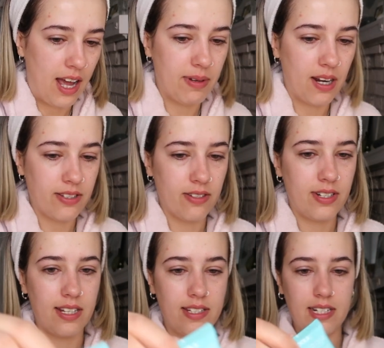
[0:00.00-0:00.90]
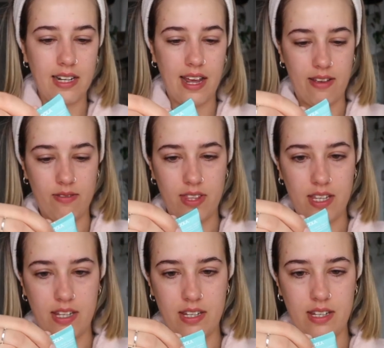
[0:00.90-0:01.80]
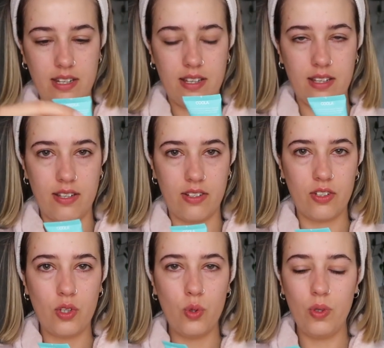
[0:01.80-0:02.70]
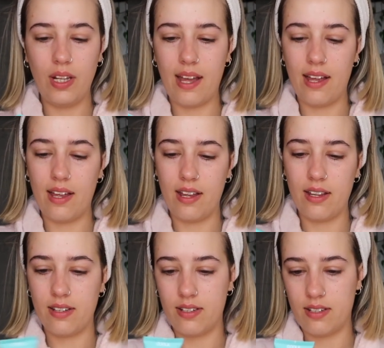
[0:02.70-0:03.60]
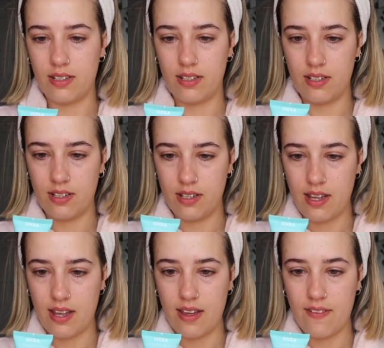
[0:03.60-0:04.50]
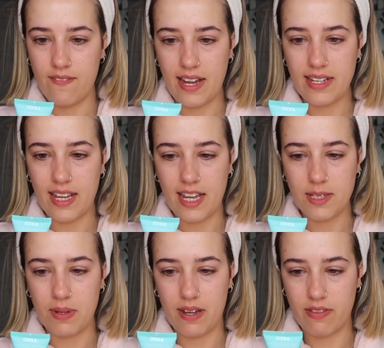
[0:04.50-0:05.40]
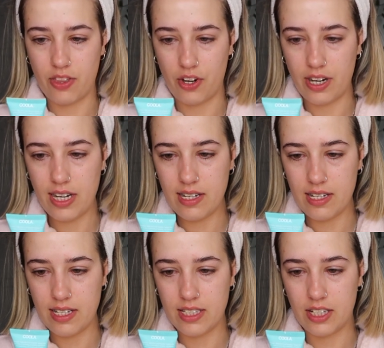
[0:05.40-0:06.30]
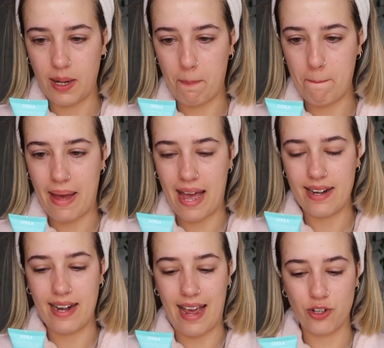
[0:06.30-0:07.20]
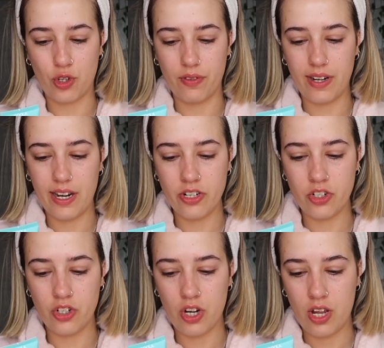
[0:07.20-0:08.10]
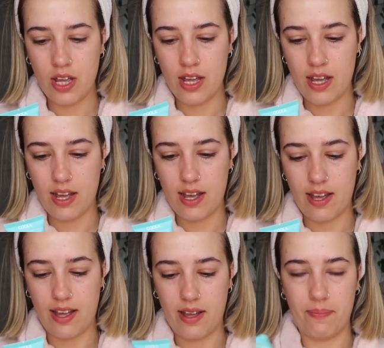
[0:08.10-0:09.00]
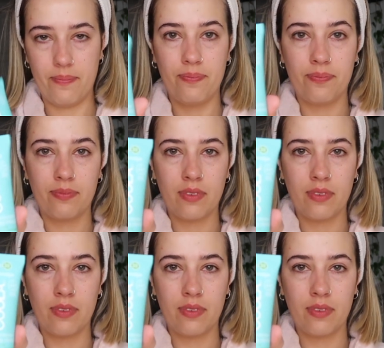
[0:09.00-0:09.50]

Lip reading: I've been also testing at the Coola Face SPF 30. It's got a matte natural finish. It